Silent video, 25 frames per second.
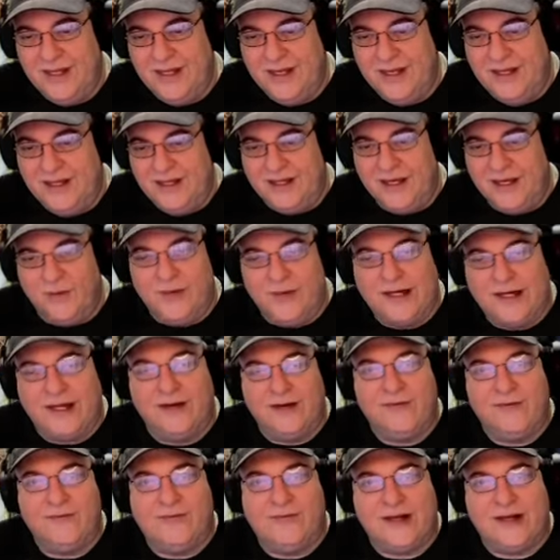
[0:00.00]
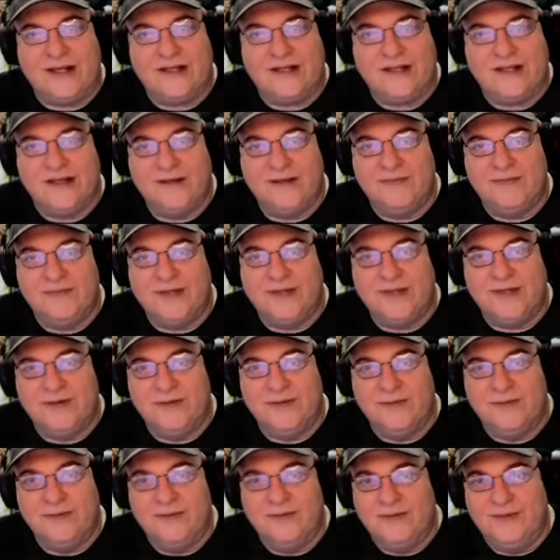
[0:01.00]
Can we convince him
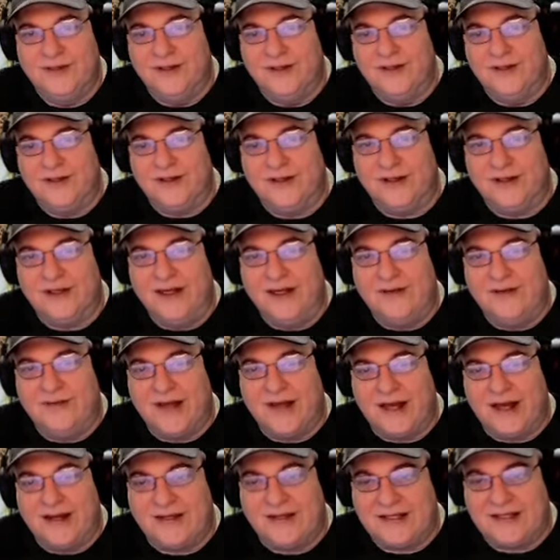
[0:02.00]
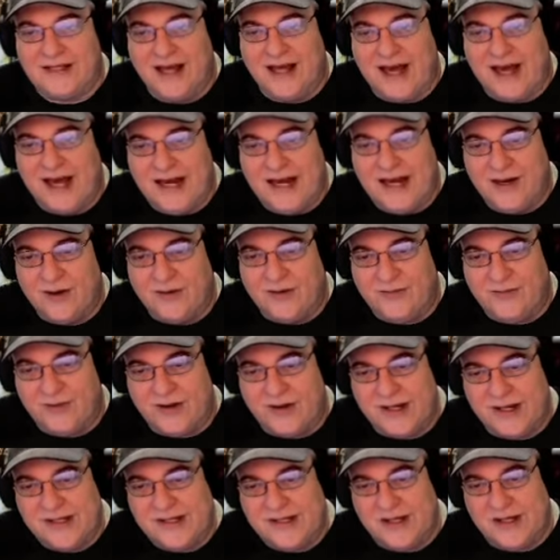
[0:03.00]
to leave that aside or for
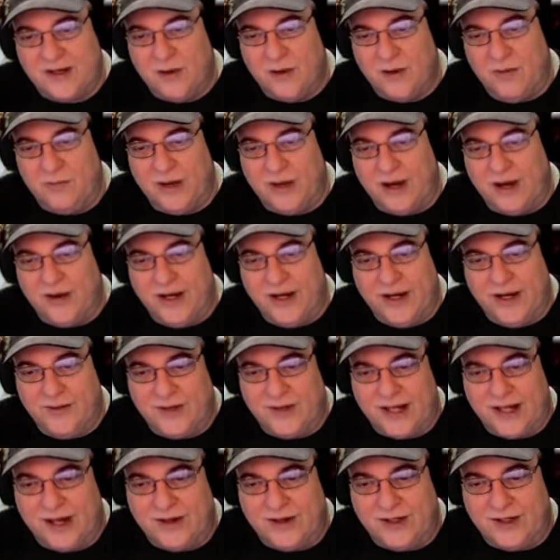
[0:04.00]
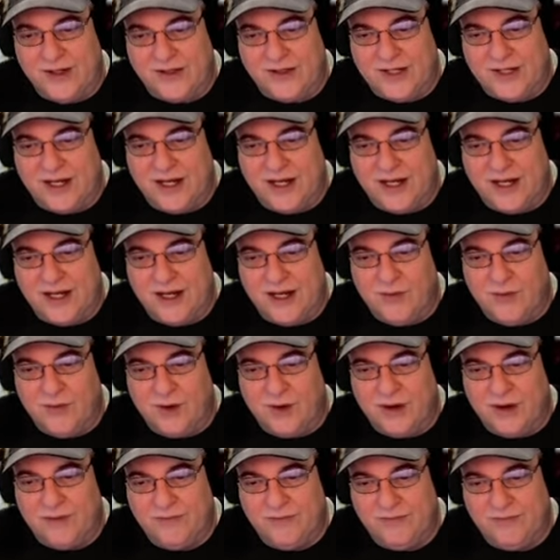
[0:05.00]
us to go bury it without using it
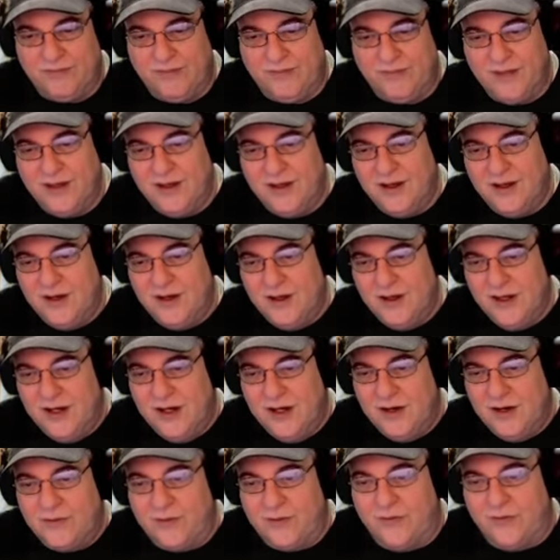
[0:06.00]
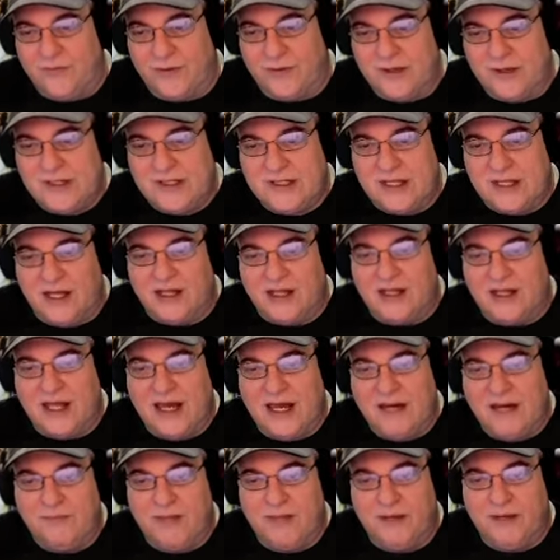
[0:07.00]
anymore? Reverse
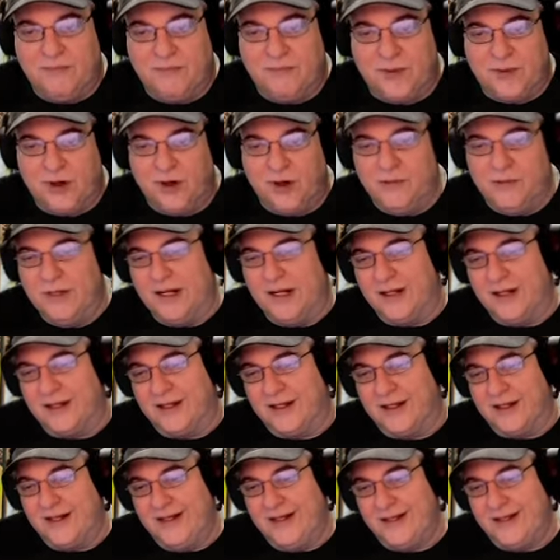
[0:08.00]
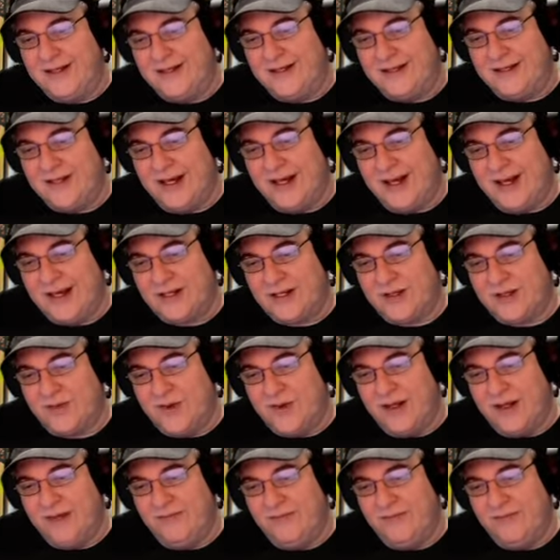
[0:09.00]
alignment permanently is the next one.